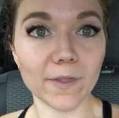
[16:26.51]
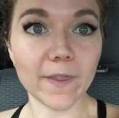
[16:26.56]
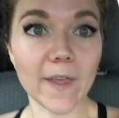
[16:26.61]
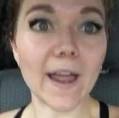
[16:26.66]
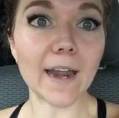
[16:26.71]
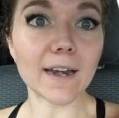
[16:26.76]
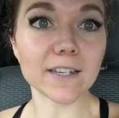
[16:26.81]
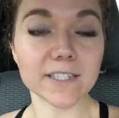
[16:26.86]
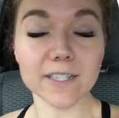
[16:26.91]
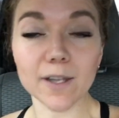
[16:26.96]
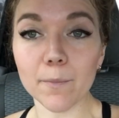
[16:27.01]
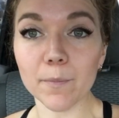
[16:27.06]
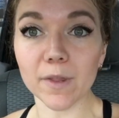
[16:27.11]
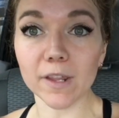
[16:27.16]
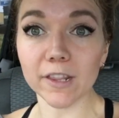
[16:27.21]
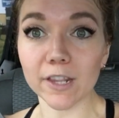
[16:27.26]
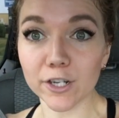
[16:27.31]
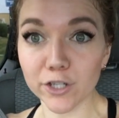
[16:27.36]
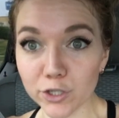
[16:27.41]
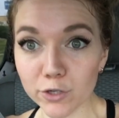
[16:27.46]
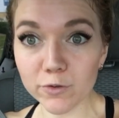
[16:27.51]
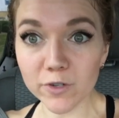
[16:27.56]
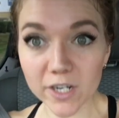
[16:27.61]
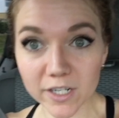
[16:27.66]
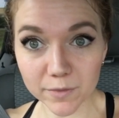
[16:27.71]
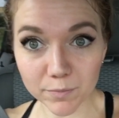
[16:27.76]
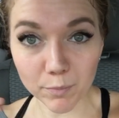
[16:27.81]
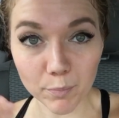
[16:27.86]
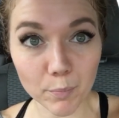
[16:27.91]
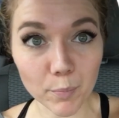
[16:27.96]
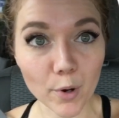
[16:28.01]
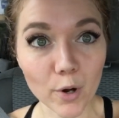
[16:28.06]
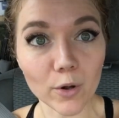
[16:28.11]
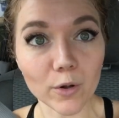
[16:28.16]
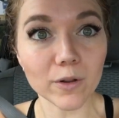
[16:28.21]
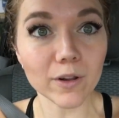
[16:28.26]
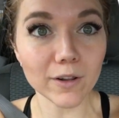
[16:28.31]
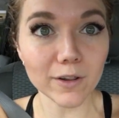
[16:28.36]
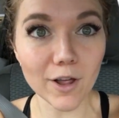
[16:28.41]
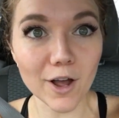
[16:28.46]
That is something that you just
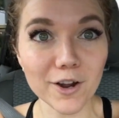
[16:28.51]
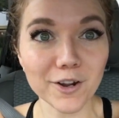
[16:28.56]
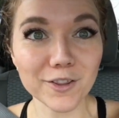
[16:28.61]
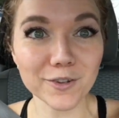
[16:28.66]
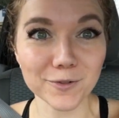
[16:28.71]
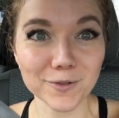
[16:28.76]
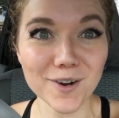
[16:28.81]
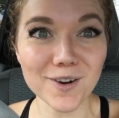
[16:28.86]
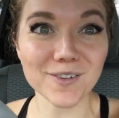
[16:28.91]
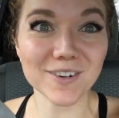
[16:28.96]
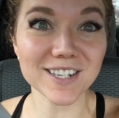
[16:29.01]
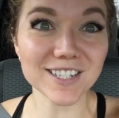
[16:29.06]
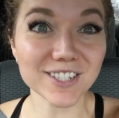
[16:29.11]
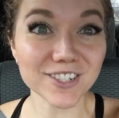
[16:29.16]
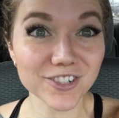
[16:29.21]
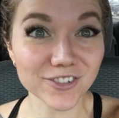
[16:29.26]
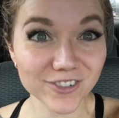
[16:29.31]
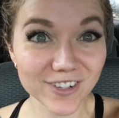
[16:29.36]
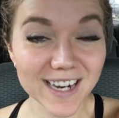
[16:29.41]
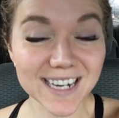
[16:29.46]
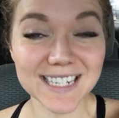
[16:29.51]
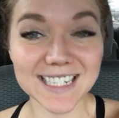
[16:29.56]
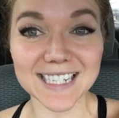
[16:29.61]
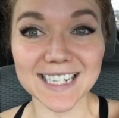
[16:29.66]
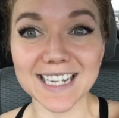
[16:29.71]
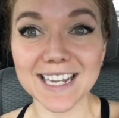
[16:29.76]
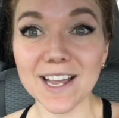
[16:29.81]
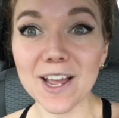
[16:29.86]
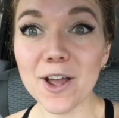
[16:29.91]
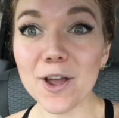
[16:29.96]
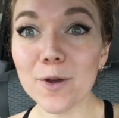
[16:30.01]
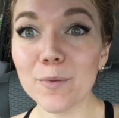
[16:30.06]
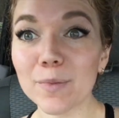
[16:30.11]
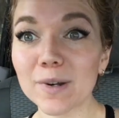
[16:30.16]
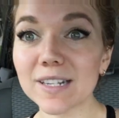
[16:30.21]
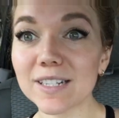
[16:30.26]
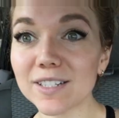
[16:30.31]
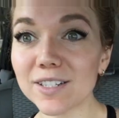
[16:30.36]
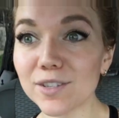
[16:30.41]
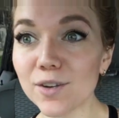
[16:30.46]
pull along the road. It's crazy,
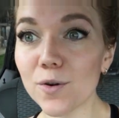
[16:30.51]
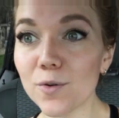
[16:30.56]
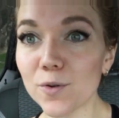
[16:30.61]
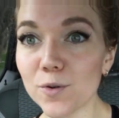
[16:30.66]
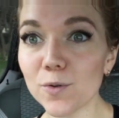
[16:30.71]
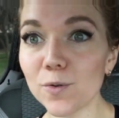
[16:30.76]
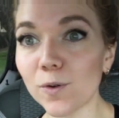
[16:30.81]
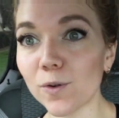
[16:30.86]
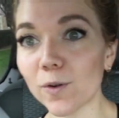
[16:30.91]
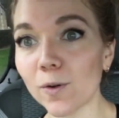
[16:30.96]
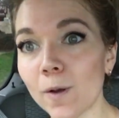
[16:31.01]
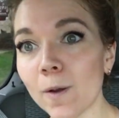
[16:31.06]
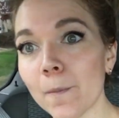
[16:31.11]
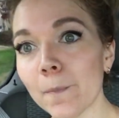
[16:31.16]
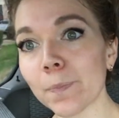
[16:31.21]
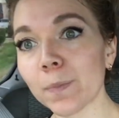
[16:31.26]
but it's so cool.